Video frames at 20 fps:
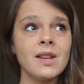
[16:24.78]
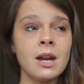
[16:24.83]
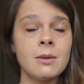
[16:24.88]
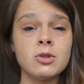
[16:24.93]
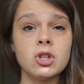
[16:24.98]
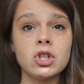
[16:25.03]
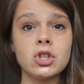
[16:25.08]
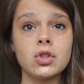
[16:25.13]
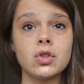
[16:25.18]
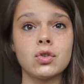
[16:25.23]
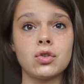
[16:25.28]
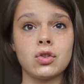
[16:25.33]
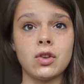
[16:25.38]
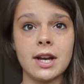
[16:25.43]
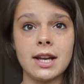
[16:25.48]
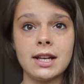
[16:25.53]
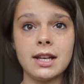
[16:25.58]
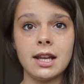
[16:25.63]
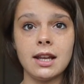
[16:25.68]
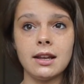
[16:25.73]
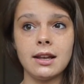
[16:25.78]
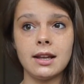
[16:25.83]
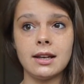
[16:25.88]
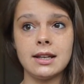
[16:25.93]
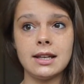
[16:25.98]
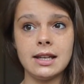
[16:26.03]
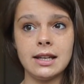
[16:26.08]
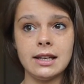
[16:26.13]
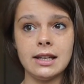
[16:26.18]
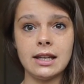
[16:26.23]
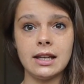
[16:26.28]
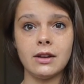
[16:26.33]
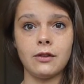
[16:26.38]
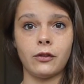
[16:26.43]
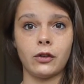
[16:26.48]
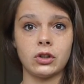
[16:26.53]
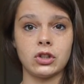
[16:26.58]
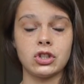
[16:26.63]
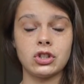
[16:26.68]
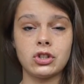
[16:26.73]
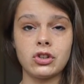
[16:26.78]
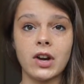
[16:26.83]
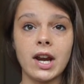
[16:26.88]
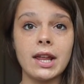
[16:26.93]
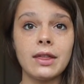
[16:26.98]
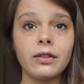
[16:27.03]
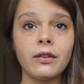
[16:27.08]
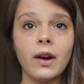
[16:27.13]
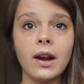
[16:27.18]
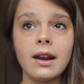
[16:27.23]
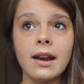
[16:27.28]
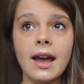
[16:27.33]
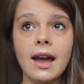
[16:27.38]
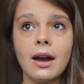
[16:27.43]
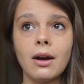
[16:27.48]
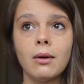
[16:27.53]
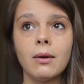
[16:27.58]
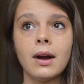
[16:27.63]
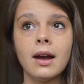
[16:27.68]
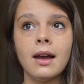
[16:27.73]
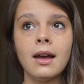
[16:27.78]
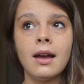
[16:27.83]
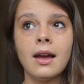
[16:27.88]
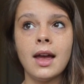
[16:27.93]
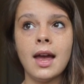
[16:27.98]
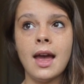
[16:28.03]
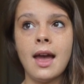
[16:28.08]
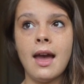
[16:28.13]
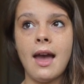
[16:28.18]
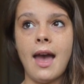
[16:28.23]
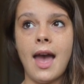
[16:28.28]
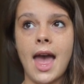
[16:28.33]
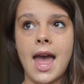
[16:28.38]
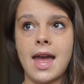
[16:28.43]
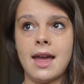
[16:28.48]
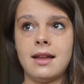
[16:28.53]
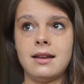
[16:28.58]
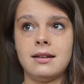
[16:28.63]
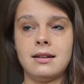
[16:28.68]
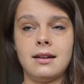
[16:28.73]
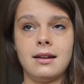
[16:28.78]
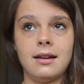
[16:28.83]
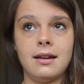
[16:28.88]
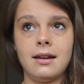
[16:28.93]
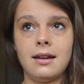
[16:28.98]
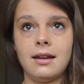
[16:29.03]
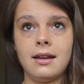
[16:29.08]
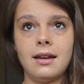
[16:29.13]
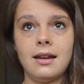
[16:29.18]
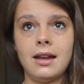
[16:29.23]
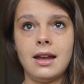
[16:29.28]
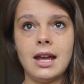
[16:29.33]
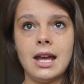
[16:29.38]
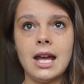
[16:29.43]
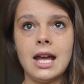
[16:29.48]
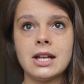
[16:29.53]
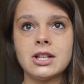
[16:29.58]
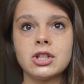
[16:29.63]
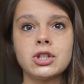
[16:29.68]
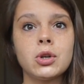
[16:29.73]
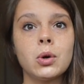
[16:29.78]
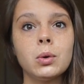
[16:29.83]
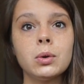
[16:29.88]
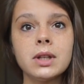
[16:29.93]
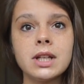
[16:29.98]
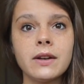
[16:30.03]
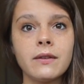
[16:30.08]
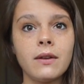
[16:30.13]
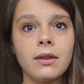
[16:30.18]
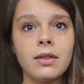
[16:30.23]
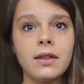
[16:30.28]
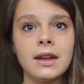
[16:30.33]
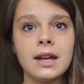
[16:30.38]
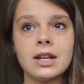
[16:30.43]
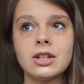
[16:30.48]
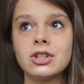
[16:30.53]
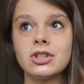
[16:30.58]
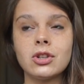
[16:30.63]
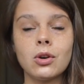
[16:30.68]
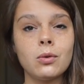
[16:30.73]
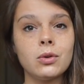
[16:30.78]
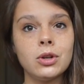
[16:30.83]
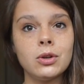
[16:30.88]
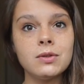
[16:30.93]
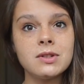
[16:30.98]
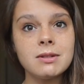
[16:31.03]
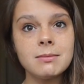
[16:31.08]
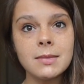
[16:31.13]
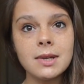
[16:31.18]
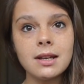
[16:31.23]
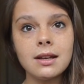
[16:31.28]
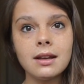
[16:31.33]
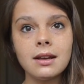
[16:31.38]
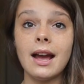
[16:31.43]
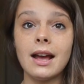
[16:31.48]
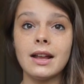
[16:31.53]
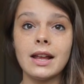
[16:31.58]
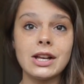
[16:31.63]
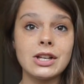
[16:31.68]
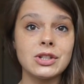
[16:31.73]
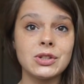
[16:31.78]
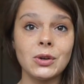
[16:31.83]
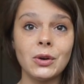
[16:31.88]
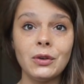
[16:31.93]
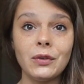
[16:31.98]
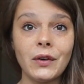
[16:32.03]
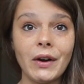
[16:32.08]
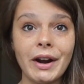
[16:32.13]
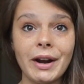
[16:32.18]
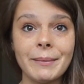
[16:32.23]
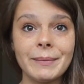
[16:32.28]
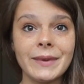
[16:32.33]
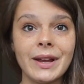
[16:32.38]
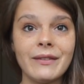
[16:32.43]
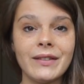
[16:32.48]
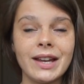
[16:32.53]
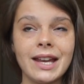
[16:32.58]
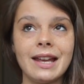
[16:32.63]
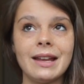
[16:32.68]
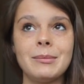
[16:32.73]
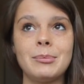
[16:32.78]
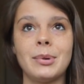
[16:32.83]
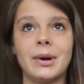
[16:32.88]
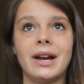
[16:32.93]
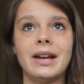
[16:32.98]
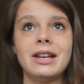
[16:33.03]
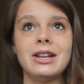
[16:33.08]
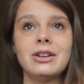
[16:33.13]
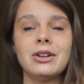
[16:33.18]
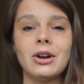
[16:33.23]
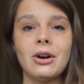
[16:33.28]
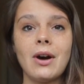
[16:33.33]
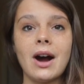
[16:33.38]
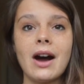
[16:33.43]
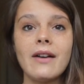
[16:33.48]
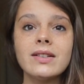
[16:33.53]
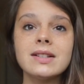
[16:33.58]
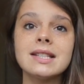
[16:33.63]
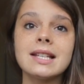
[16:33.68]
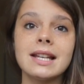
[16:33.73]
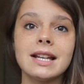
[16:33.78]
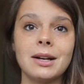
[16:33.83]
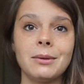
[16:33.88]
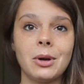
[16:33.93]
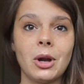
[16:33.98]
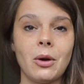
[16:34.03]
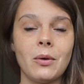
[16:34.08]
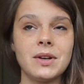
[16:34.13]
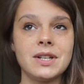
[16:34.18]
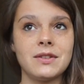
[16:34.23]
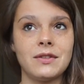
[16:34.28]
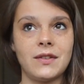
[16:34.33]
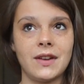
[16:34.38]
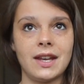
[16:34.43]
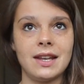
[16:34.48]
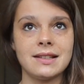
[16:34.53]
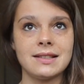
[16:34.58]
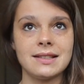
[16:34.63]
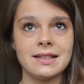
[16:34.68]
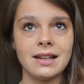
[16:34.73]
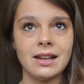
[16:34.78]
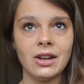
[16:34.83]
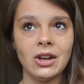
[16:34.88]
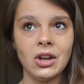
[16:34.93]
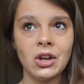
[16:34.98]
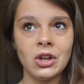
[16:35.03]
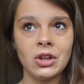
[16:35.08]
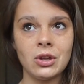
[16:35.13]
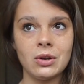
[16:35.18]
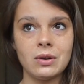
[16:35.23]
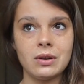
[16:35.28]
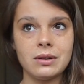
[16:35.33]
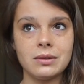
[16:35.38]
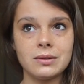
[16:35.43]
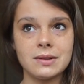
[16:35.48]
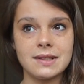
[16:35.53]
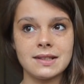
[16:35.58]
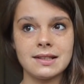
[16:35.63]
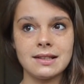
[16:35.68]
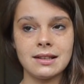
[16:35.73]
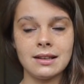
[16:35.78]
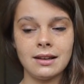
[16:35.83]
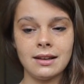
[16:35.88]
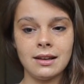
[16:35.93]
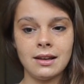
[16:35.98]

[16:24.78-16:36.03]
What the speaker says: I'm just training and eating for strength right now, and it's a totally different thing. It's so new to me. Yeah, like, so far I'm loving it, but, you know, obviously, like, I'm going to face those